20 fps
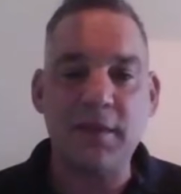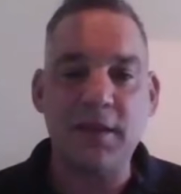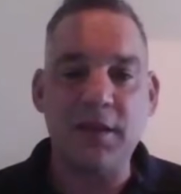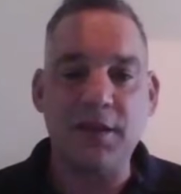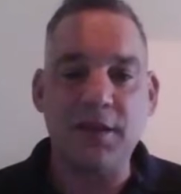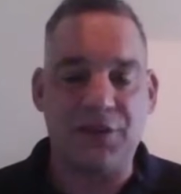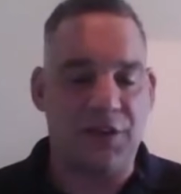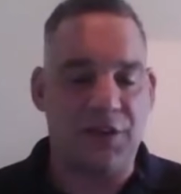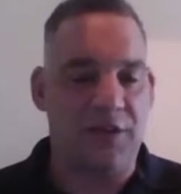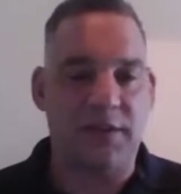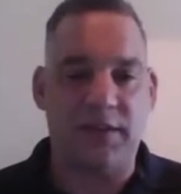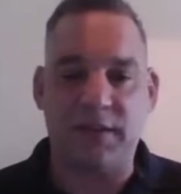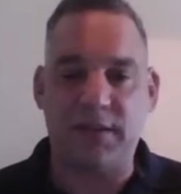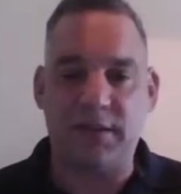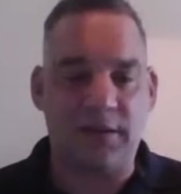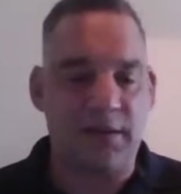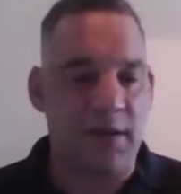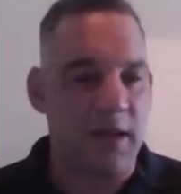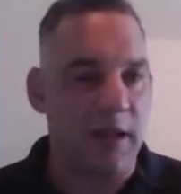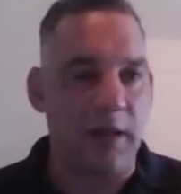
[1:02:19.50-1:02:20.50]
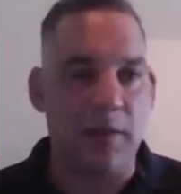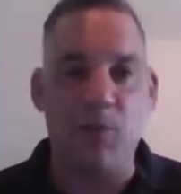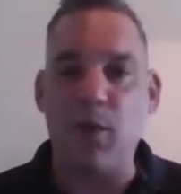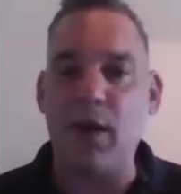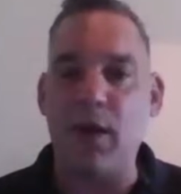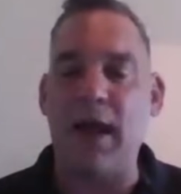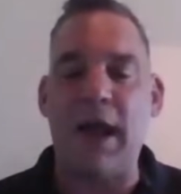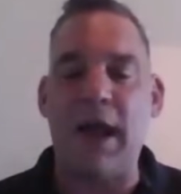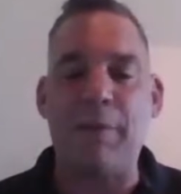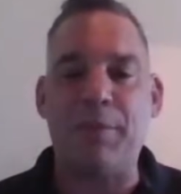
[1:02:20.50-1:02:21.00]
Just tell them what
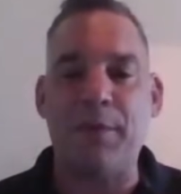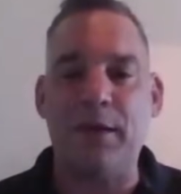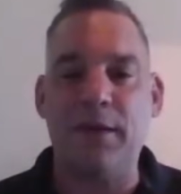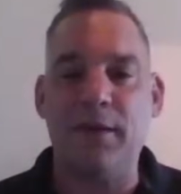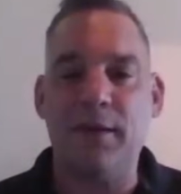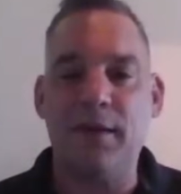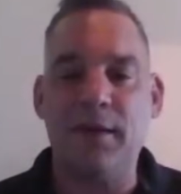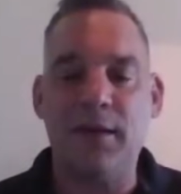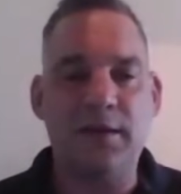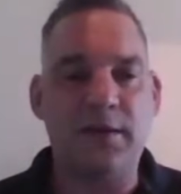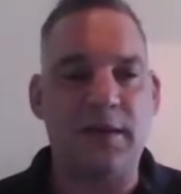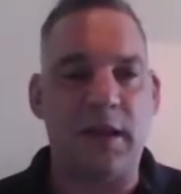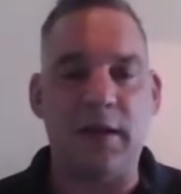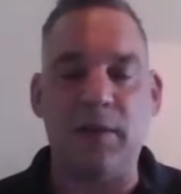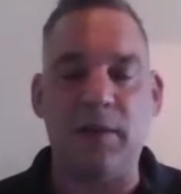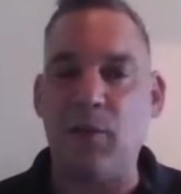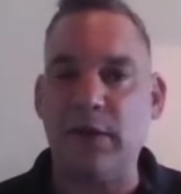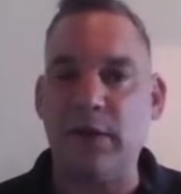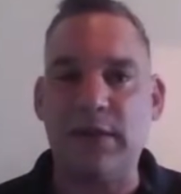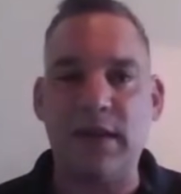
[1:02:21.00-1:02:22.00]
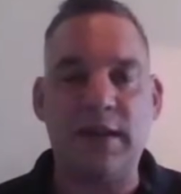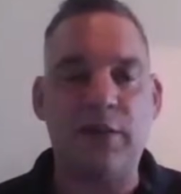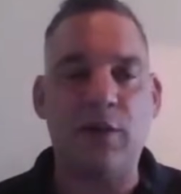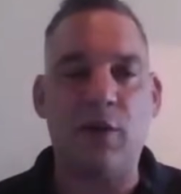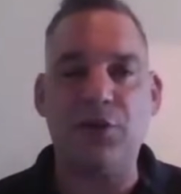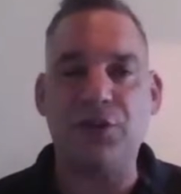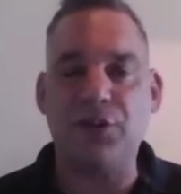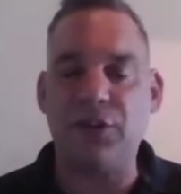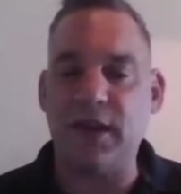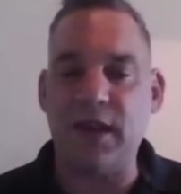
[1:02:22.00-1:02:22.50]
happened, tell them what they told
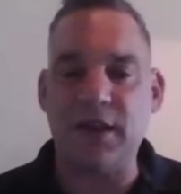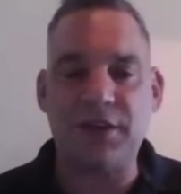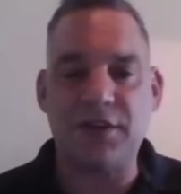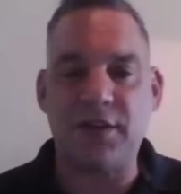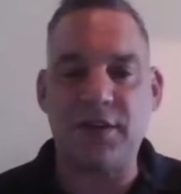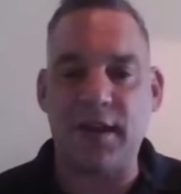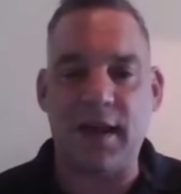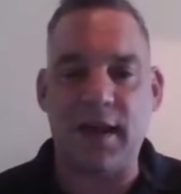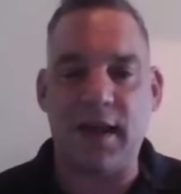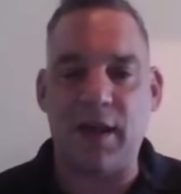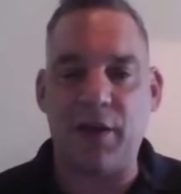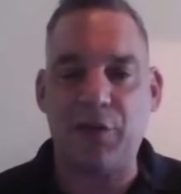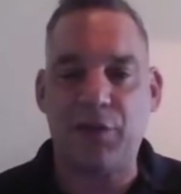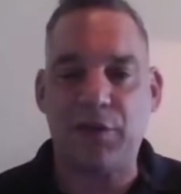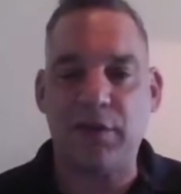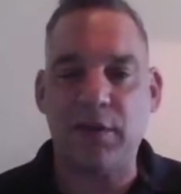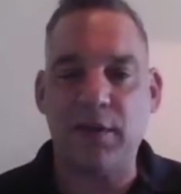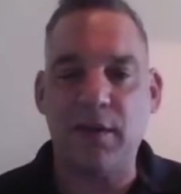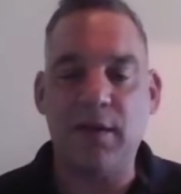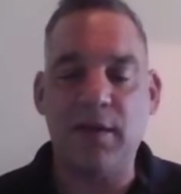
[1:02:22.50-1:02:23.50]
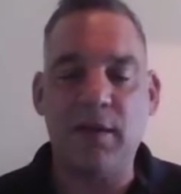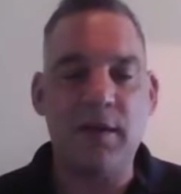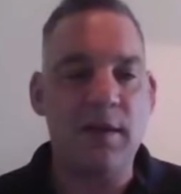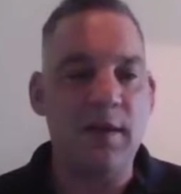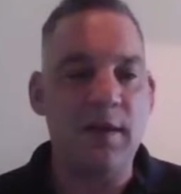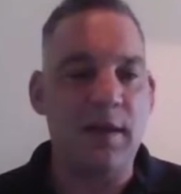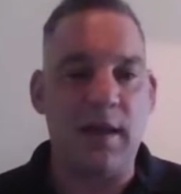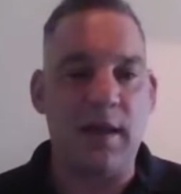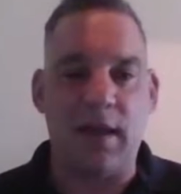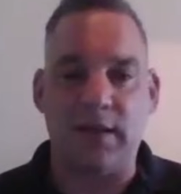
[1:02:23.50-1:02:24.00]
you to get you to the house,
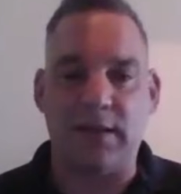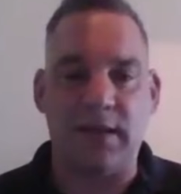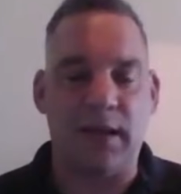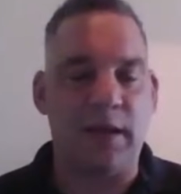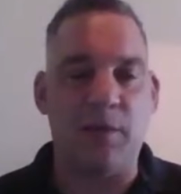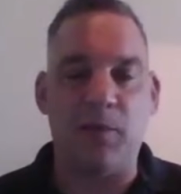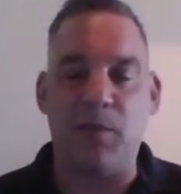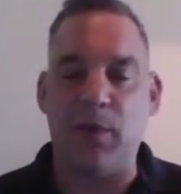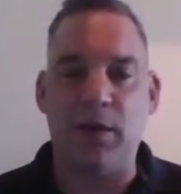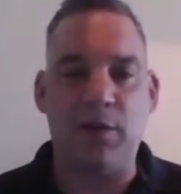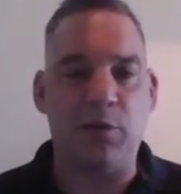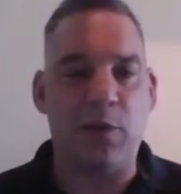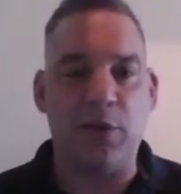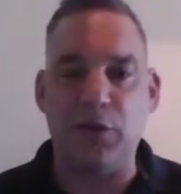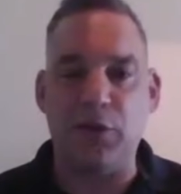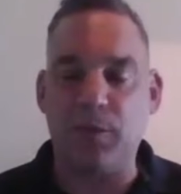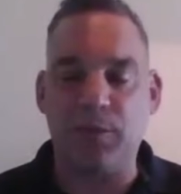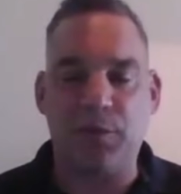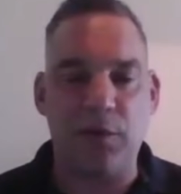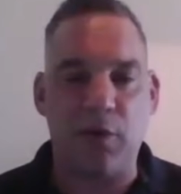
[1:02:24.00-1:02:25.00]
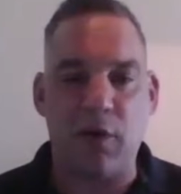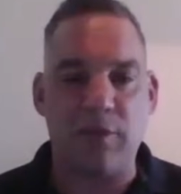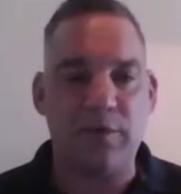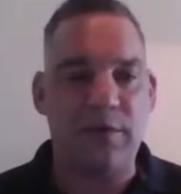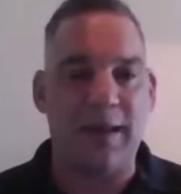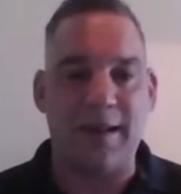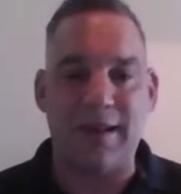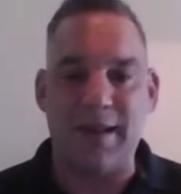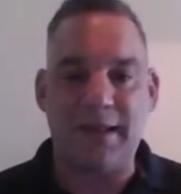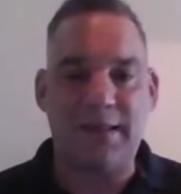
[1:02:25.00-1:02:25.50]
and tell them what you observed,
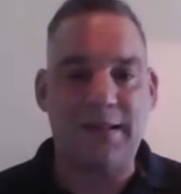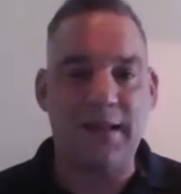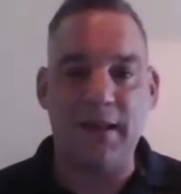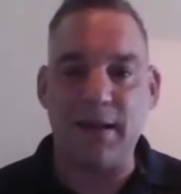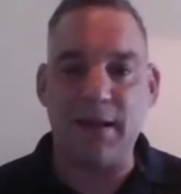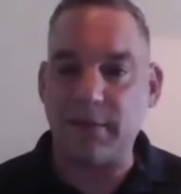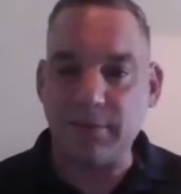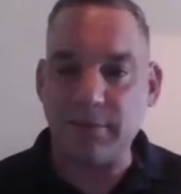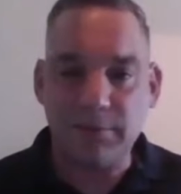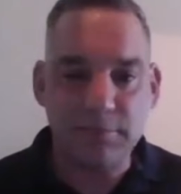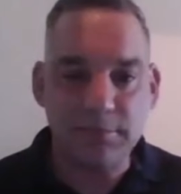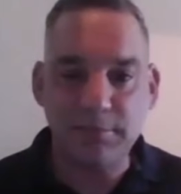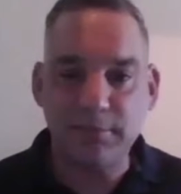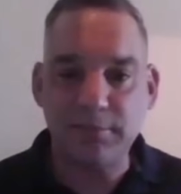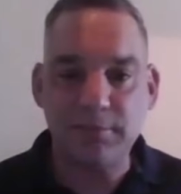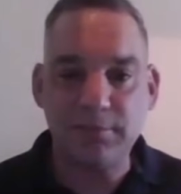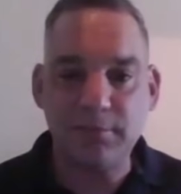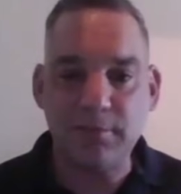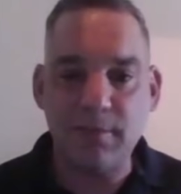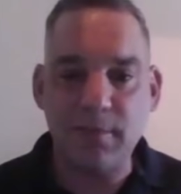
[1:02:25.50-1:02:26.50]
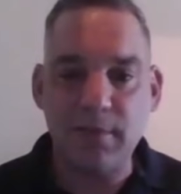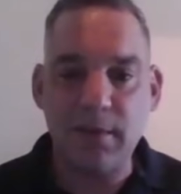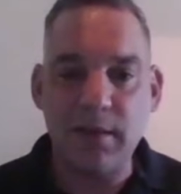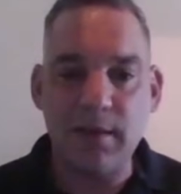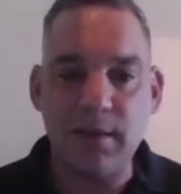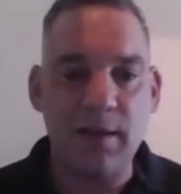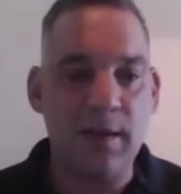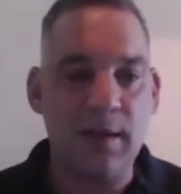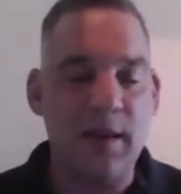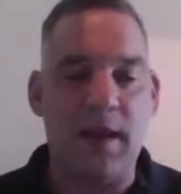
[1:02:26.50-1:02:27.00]
and that's it.
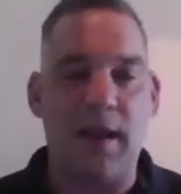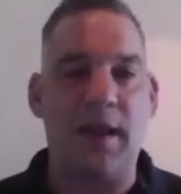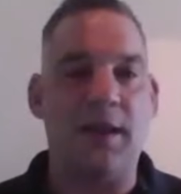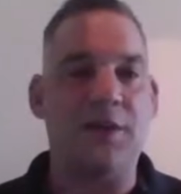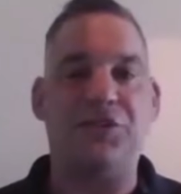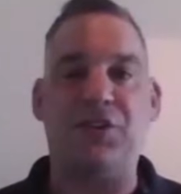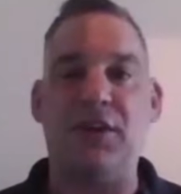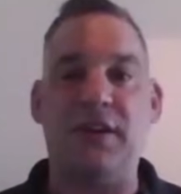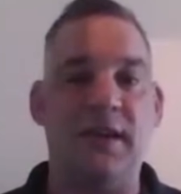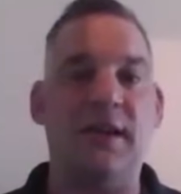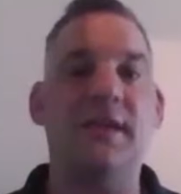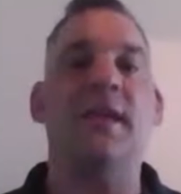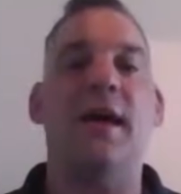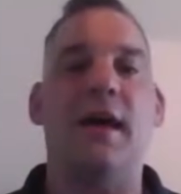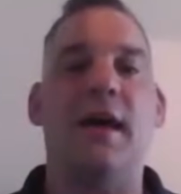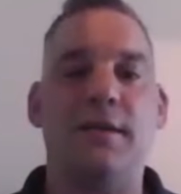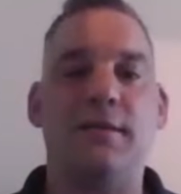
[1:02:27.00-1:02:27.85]
And she did that.